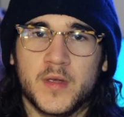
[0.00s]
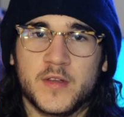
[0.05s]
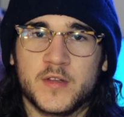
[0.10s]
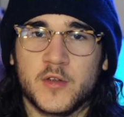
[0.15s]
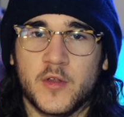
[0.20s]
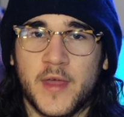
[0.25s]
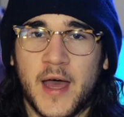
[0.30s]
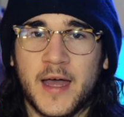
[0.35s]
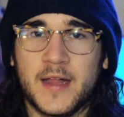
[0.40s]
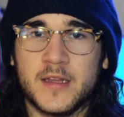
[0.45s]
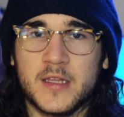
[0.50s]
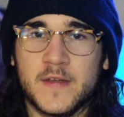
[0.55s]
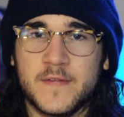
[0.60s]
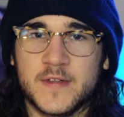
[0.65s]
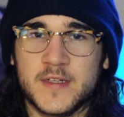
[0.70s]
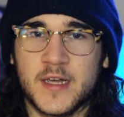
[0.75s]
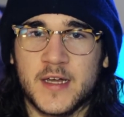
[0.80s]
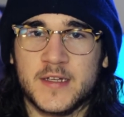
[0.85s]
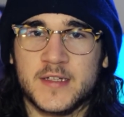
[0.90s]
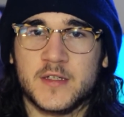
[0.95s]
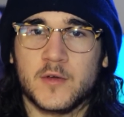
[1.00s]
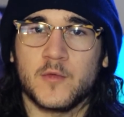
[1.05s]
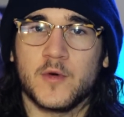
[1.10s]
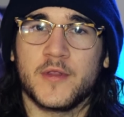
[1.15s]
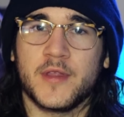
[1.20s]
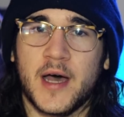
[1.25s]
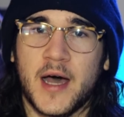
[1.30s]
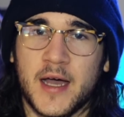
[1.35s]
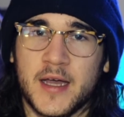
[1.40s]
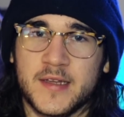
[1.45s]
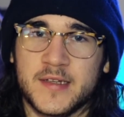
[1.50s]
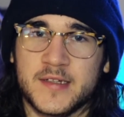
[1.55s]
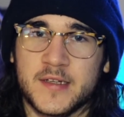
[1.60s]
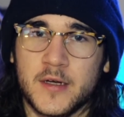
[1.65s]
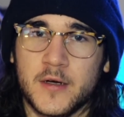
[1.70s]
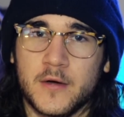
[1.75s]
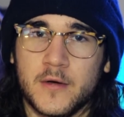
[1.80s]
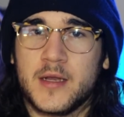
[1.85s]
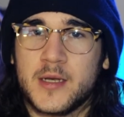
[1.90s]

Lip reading: So that leaves us with ISO.